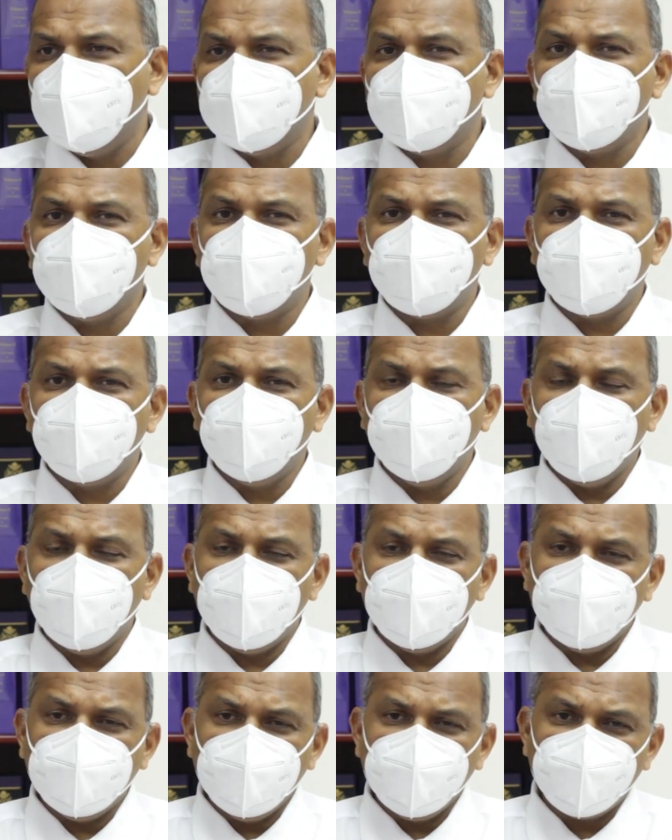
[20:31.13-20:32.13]
but
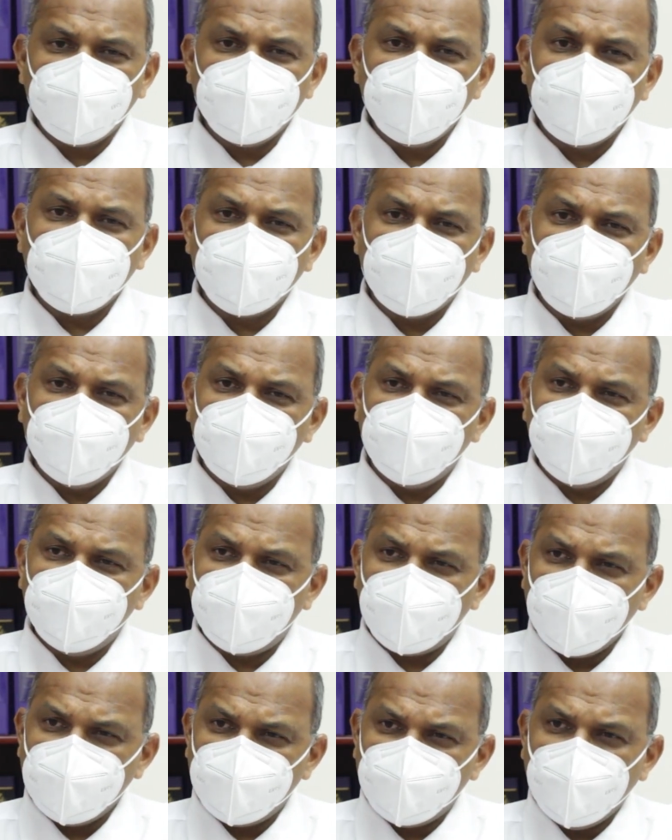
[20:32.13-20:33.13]
if we are going to
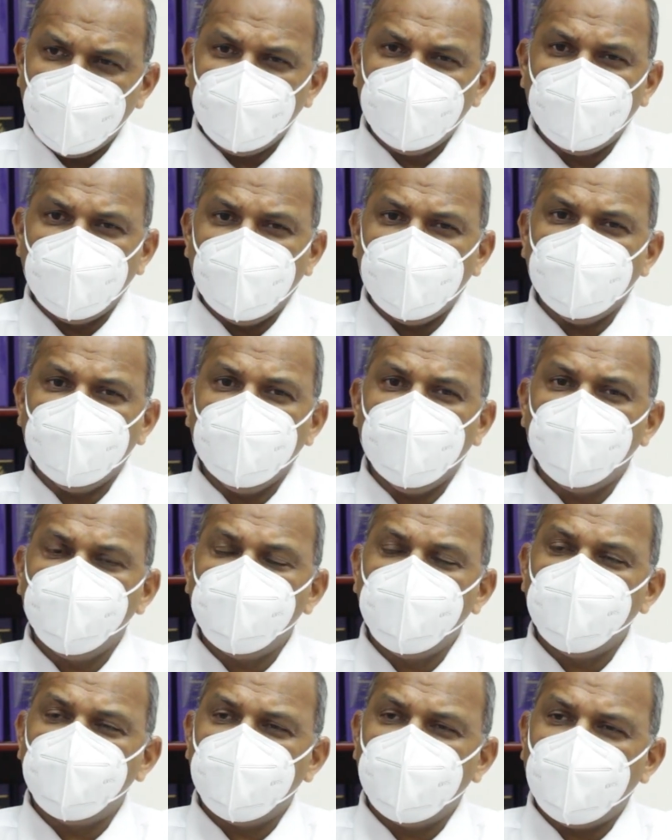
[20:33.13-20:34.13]
prevent that, then
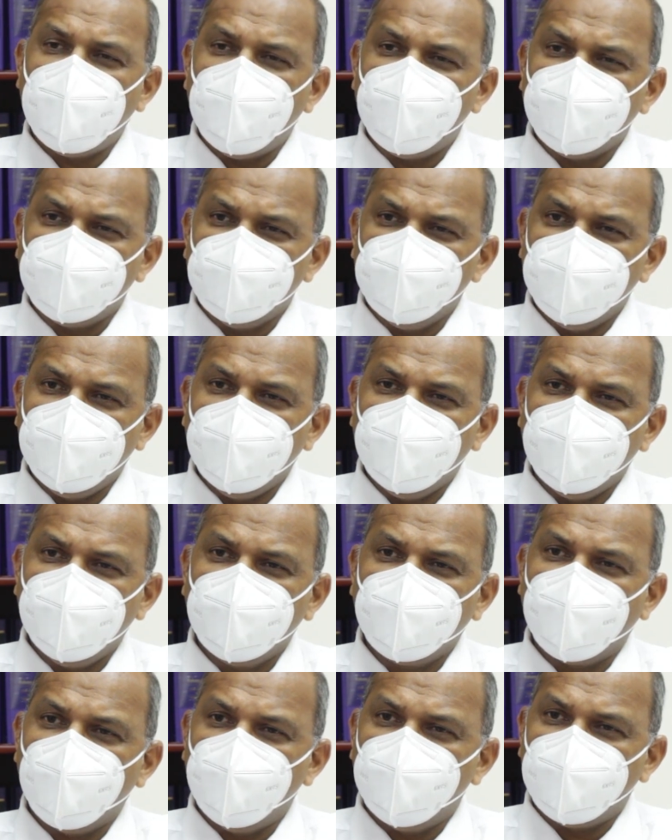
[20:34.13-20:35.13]
people have to be
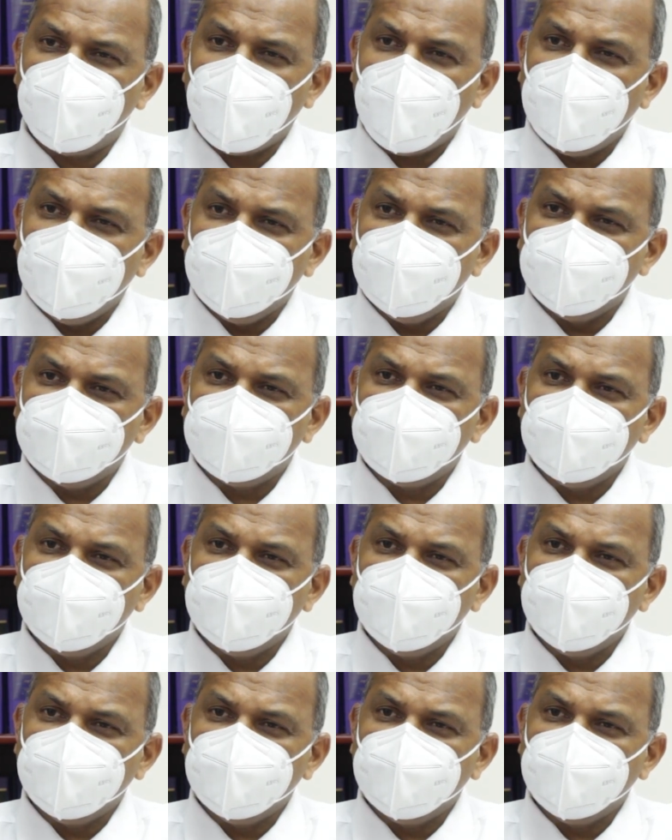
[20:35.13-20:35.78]
compliant.